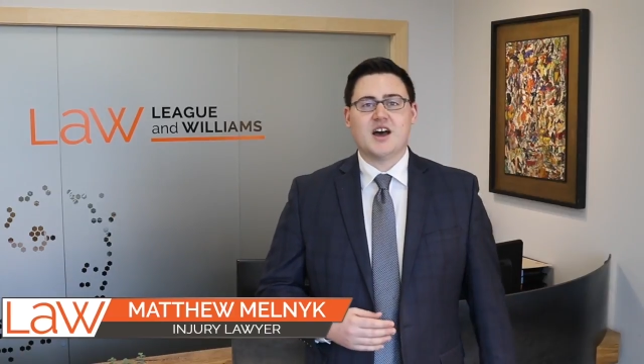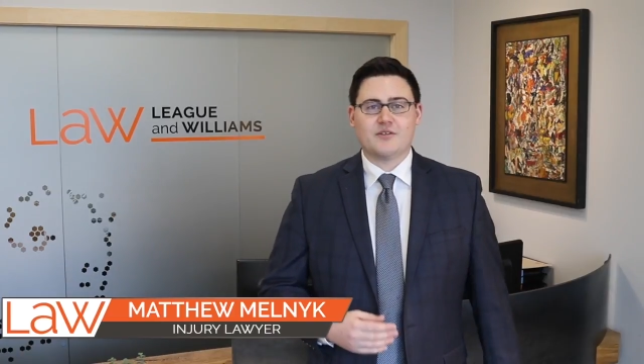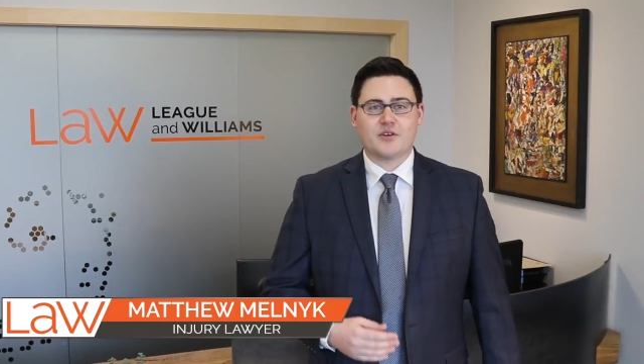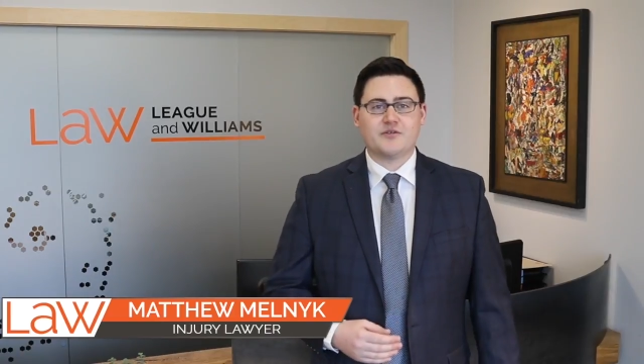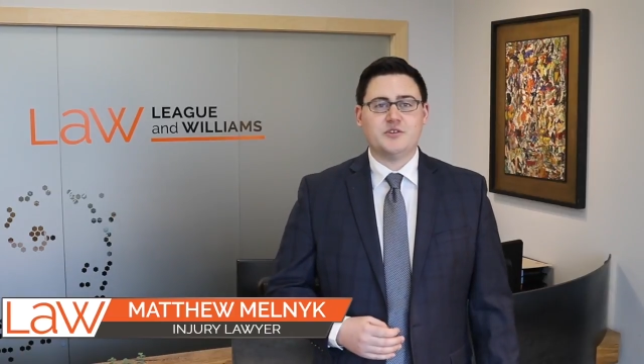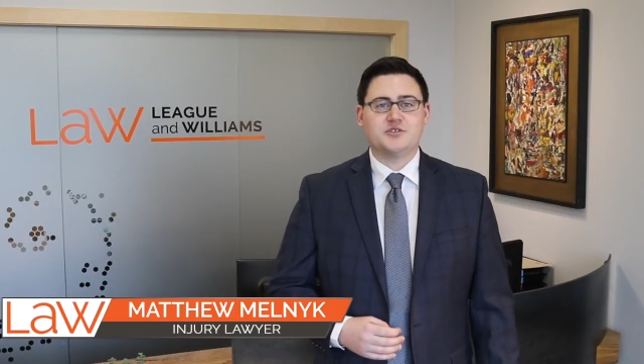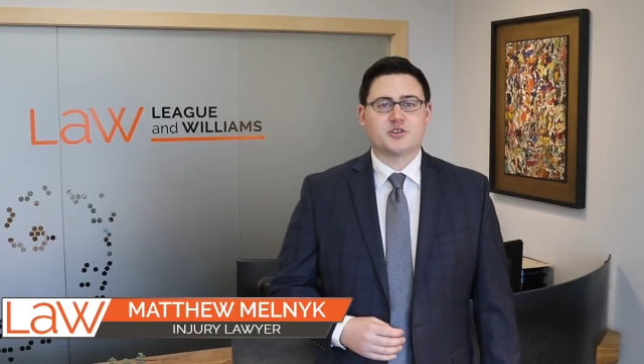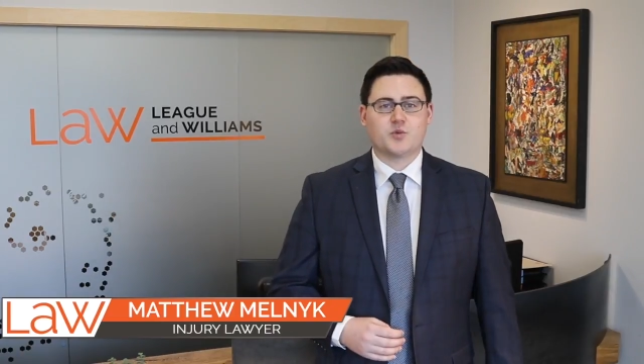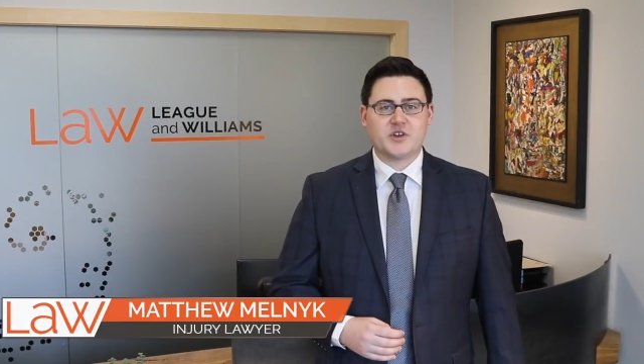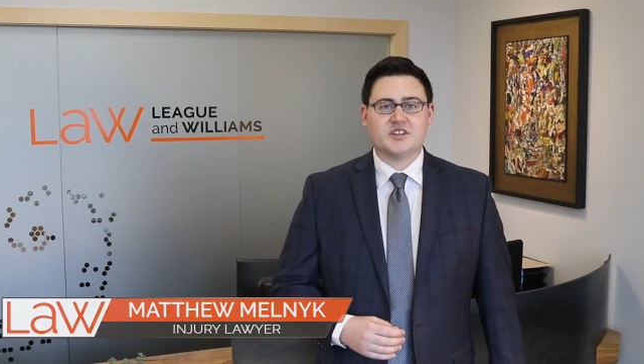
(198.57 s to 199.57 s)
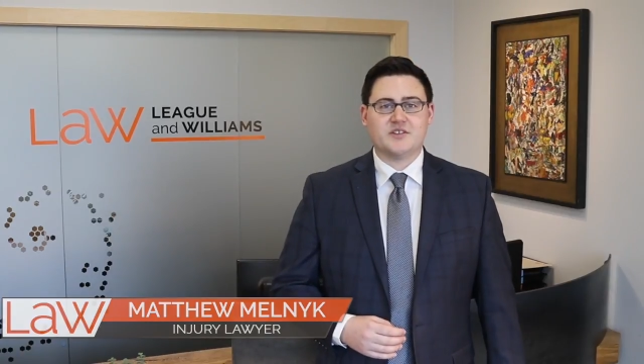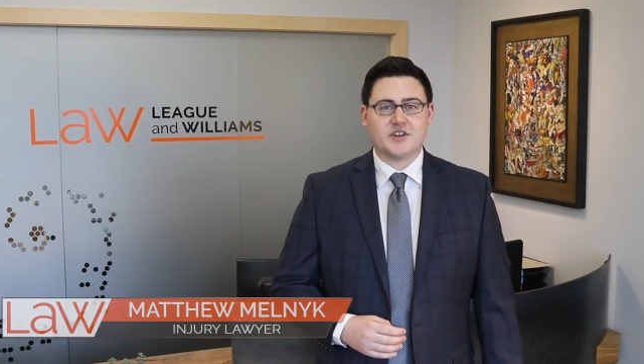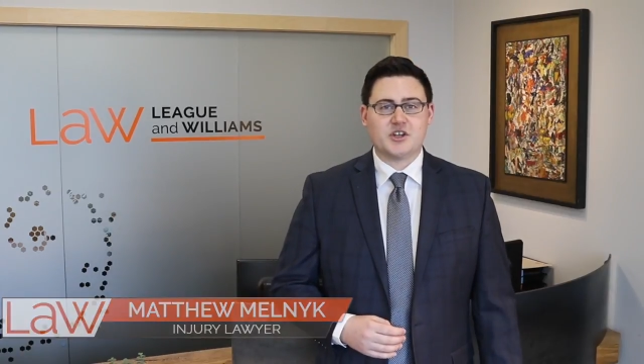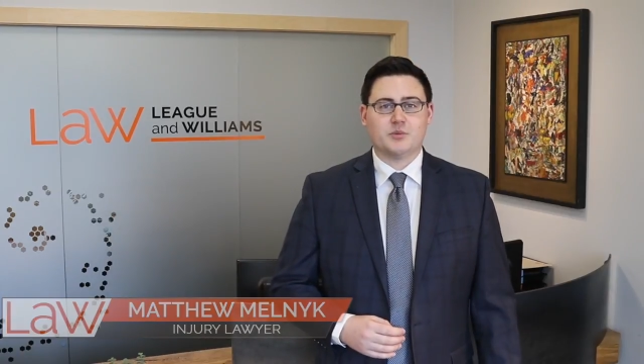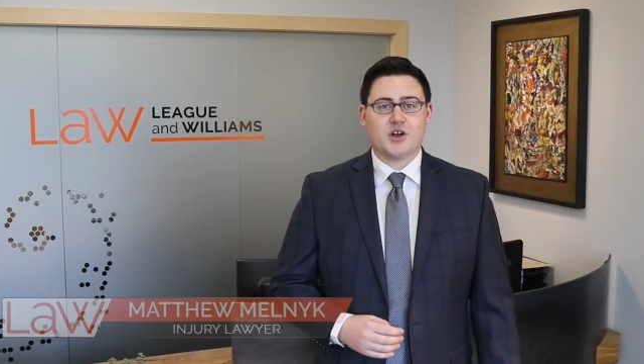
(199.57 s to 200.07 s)
of our future weekly
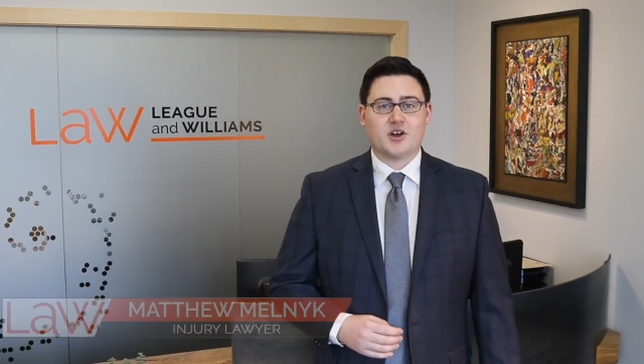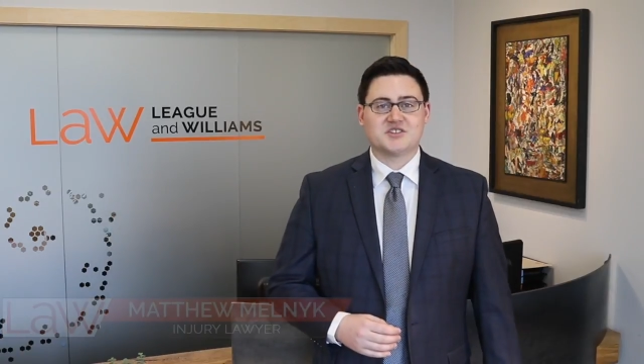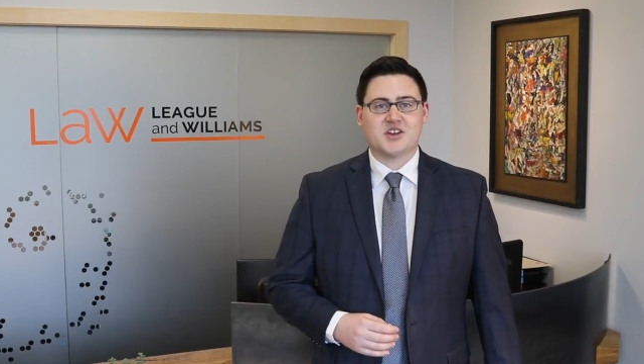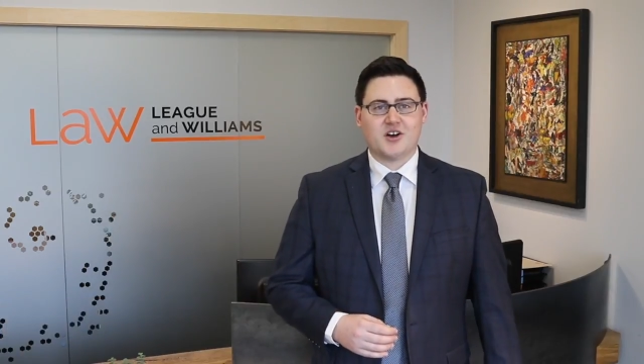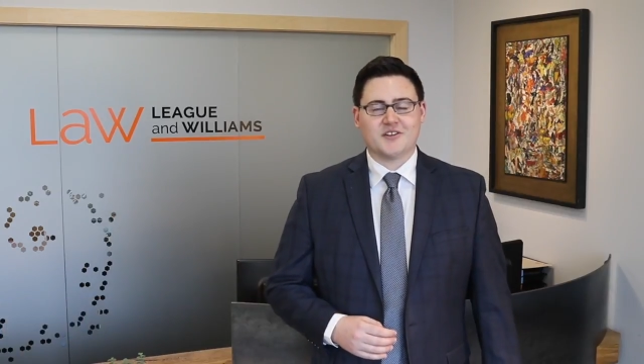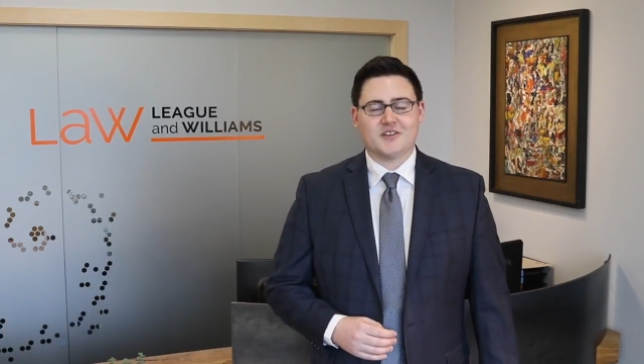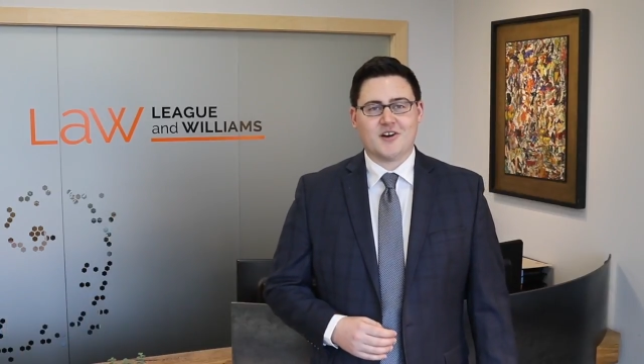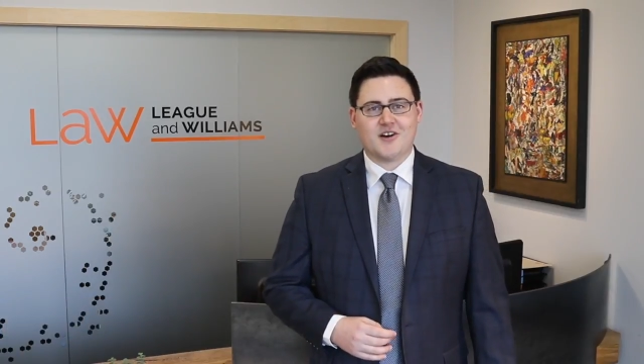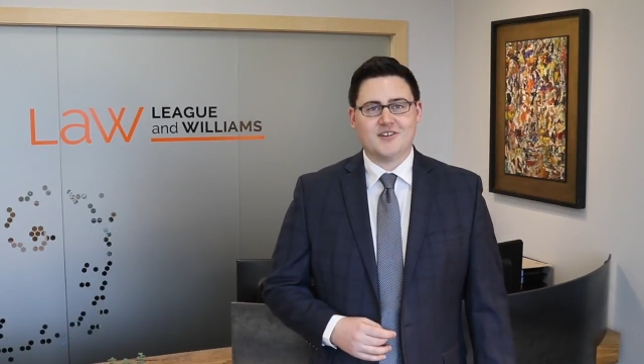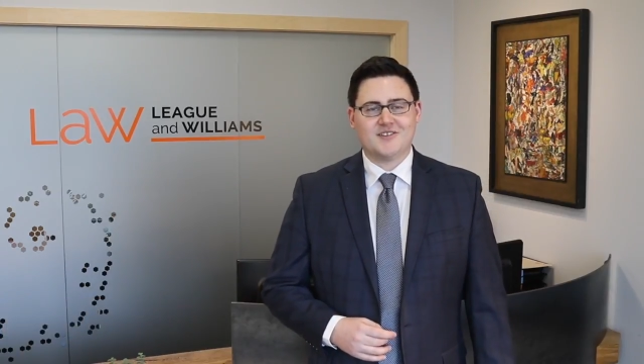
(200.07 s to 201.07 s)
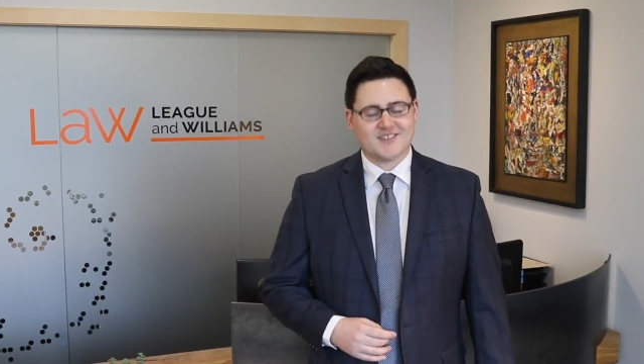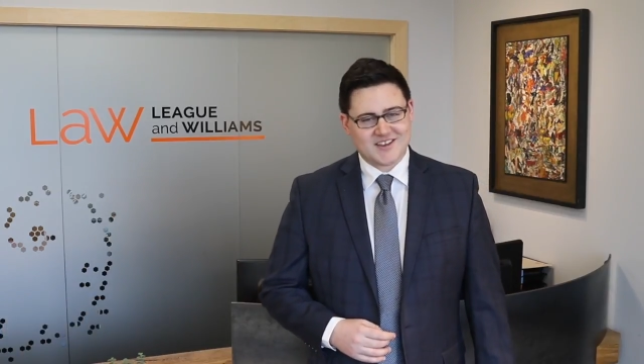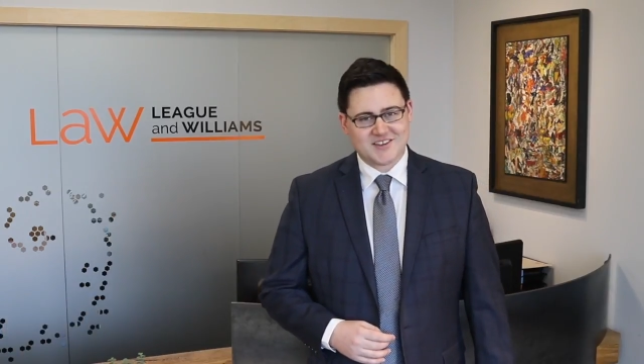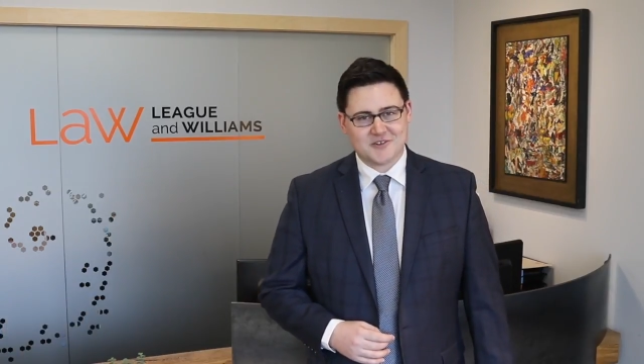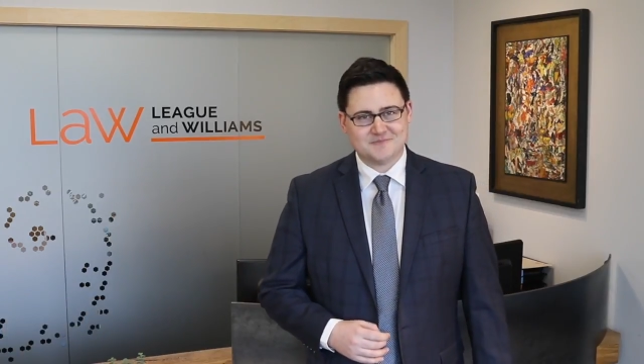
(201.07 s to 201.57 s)
video blogs on the law.
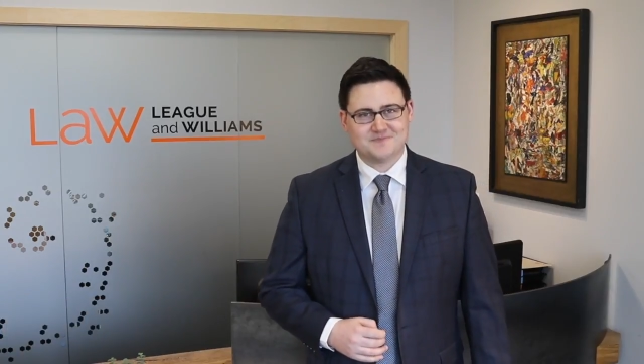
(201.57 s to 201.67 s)
Thank you.